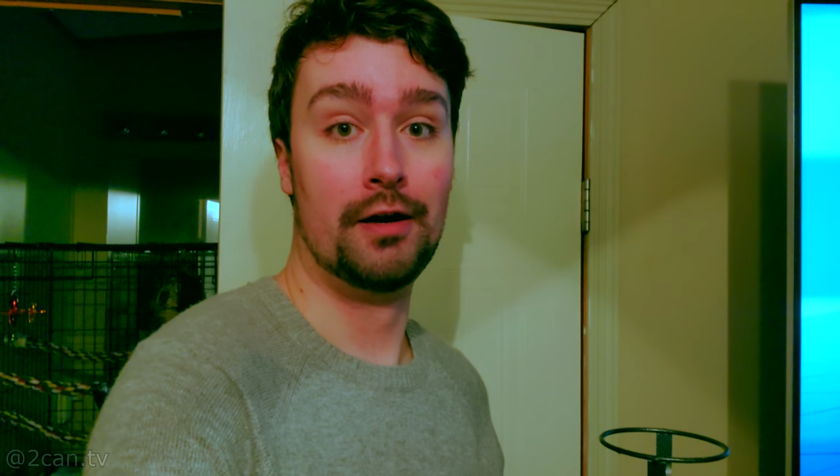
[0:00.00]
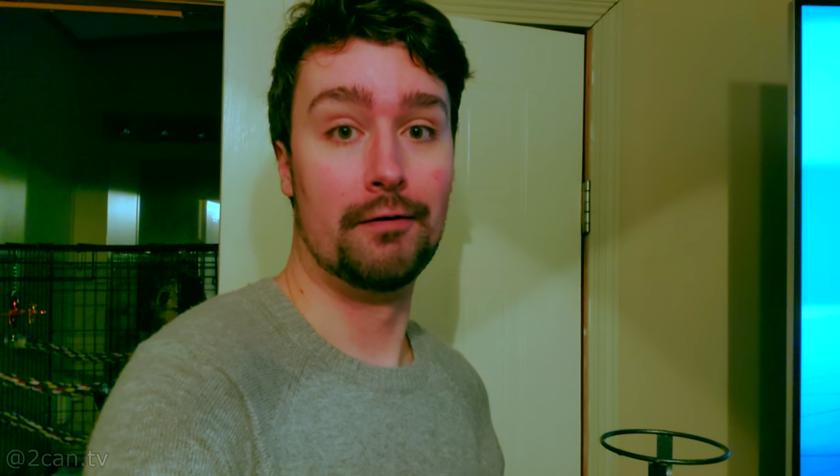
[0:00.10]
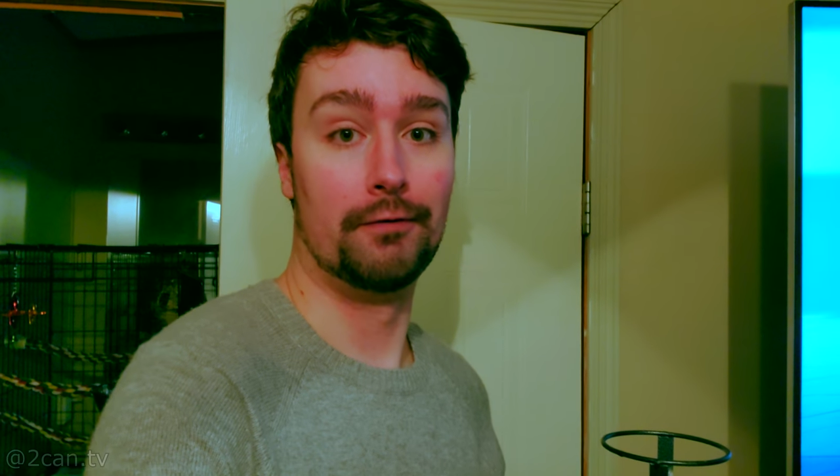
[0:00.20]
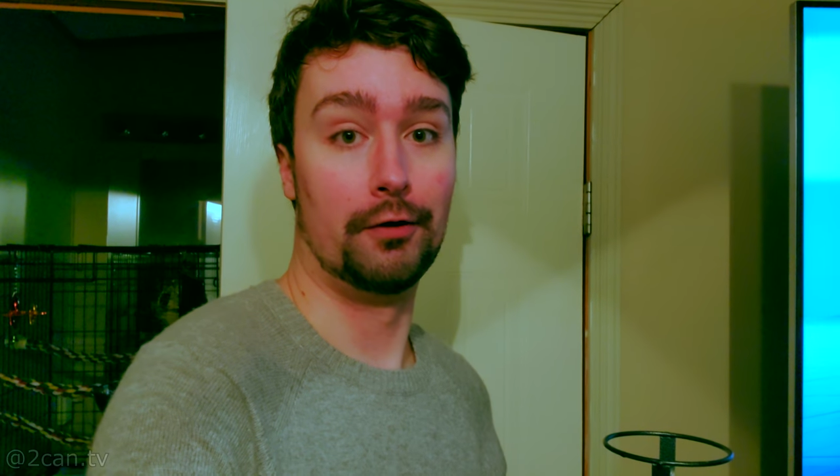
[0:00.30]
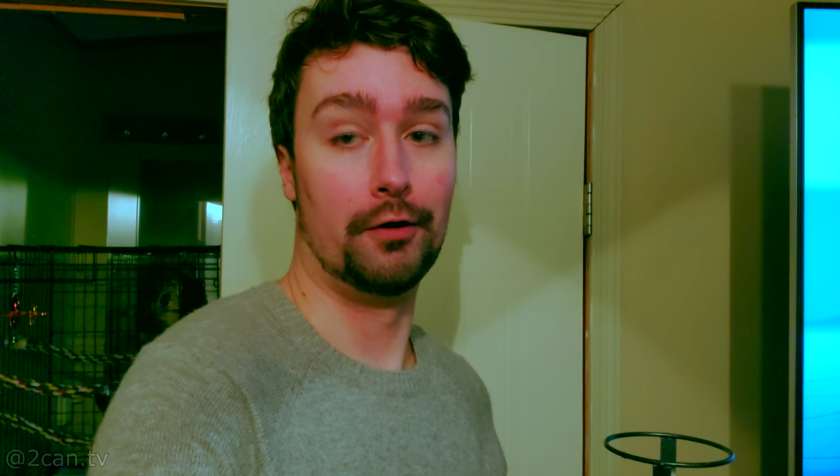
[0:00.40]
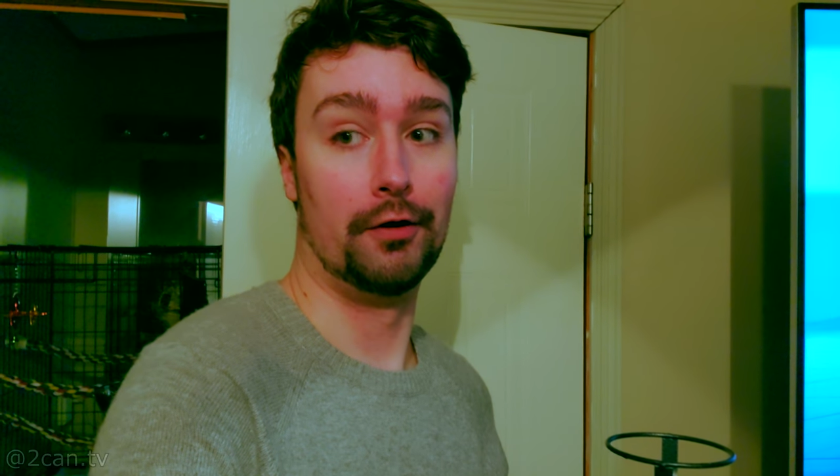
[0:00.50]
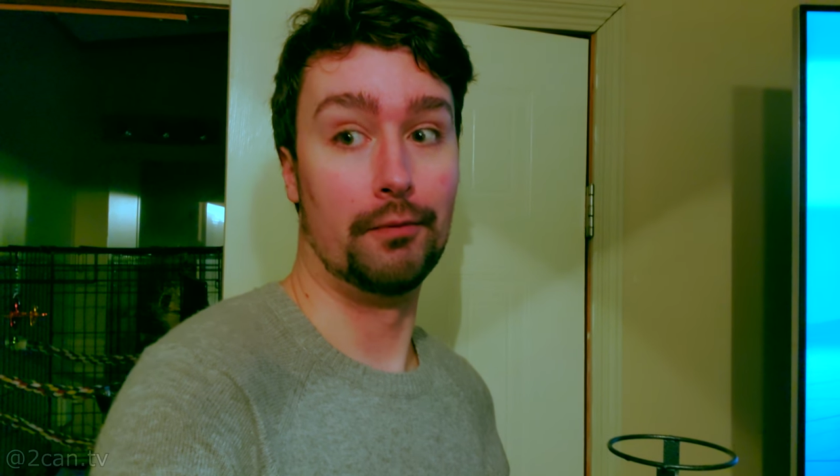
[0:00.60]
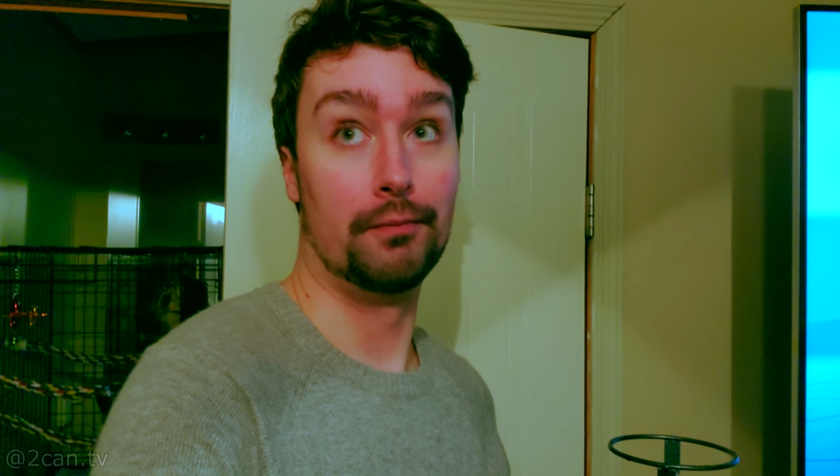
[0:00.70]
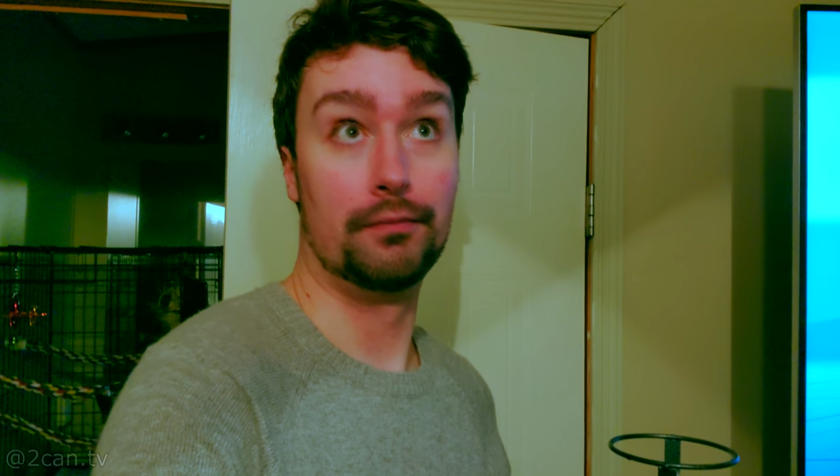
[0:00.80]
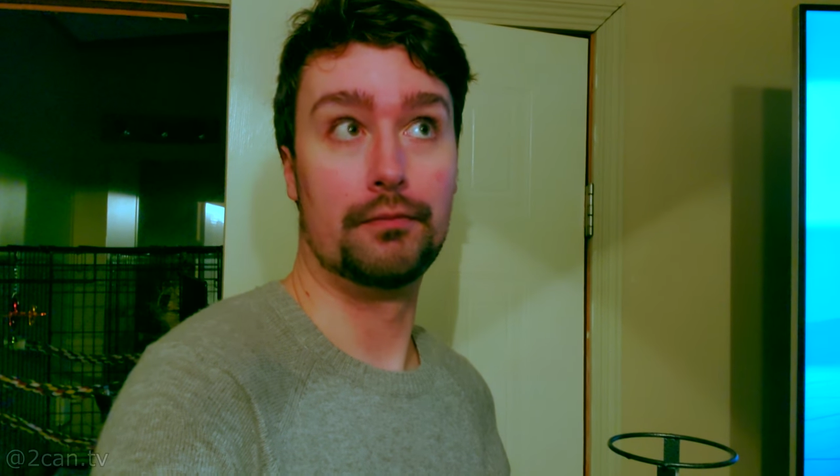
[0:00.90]
for
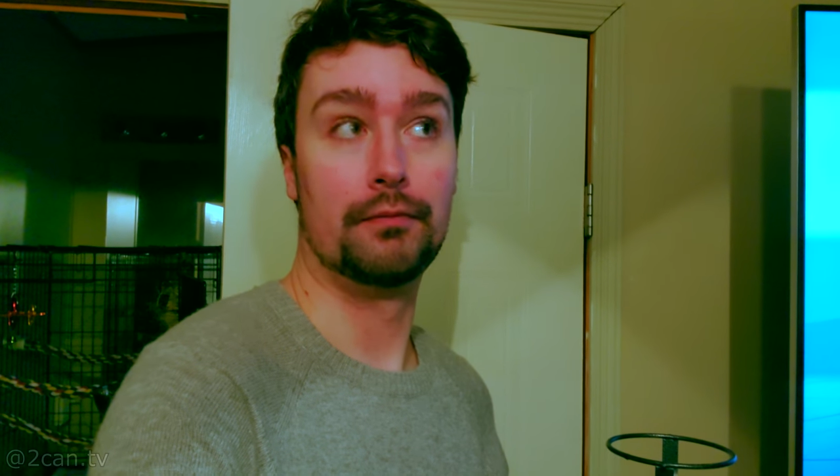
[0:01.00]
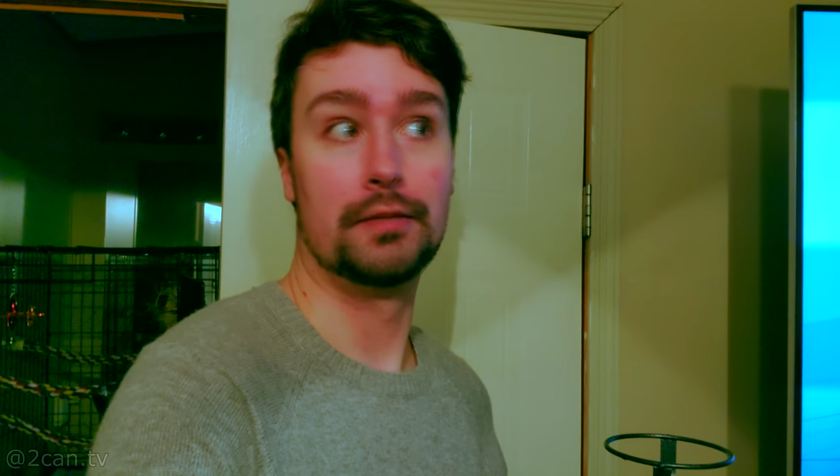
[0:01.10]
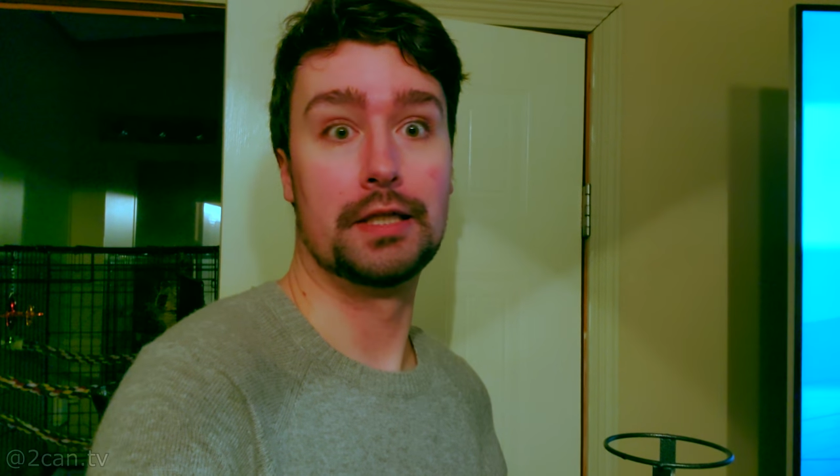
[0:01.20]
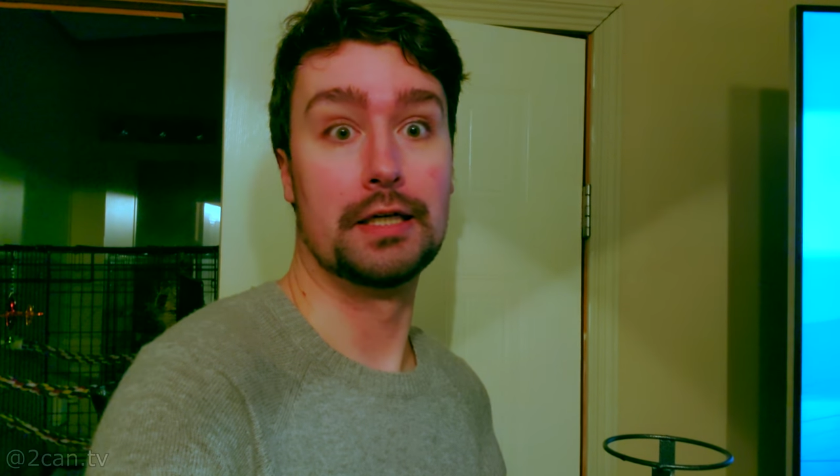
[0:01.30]
the